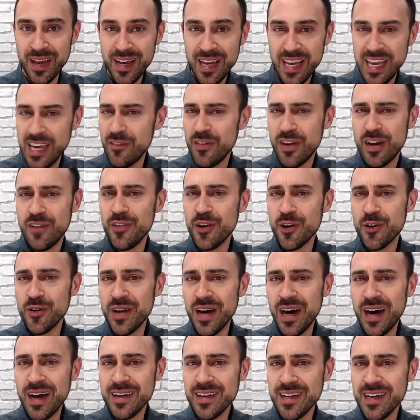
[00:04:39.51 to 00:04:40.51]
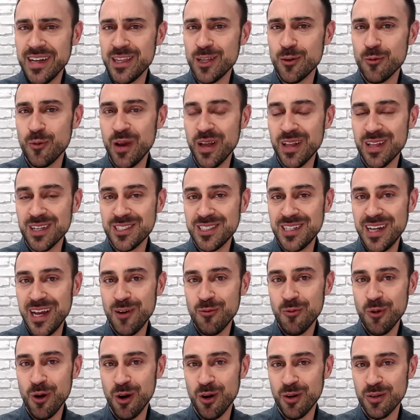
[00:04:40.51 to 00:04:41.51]
Even if you're not in the real estate
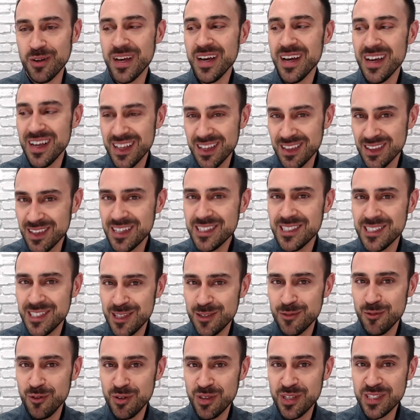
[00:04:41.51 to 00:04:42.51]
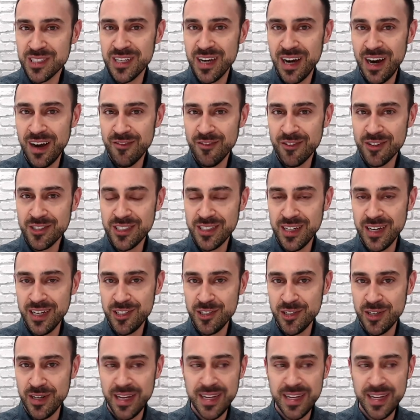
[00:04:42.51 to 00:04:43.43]
world, listen through this conversation.